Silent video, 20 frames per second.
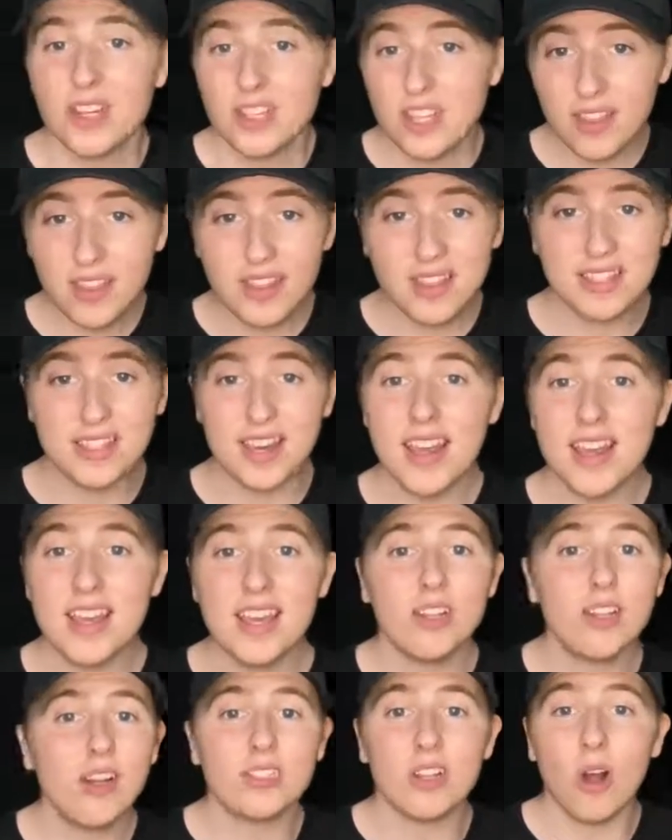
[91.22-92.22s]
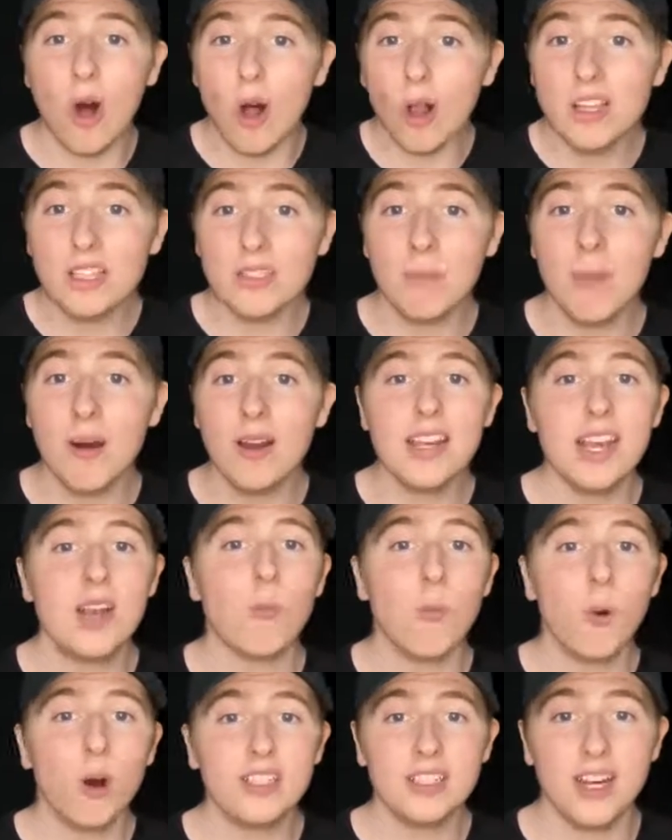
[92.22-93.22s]
To this day, he lost all his money
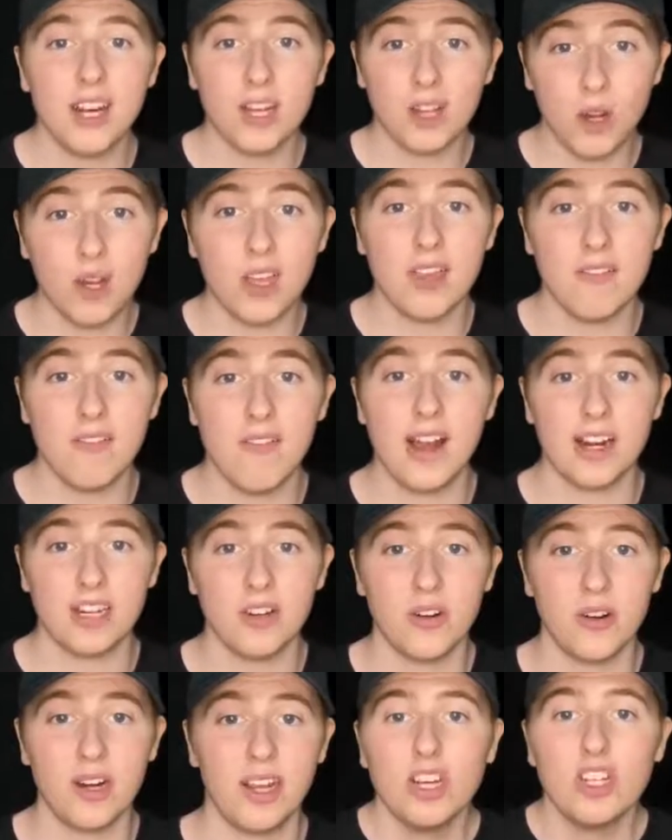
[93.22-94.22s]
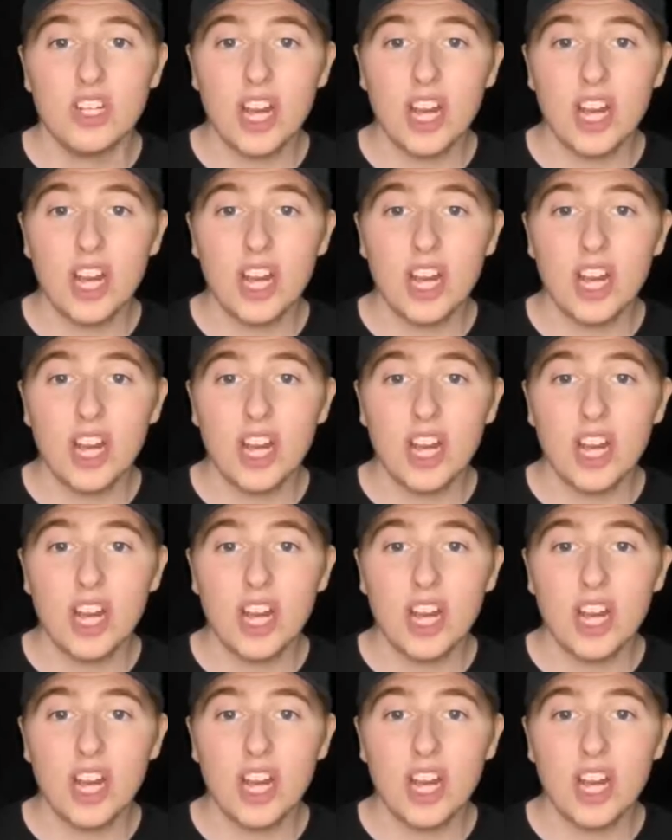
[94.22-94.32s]
and works at a cookie factory.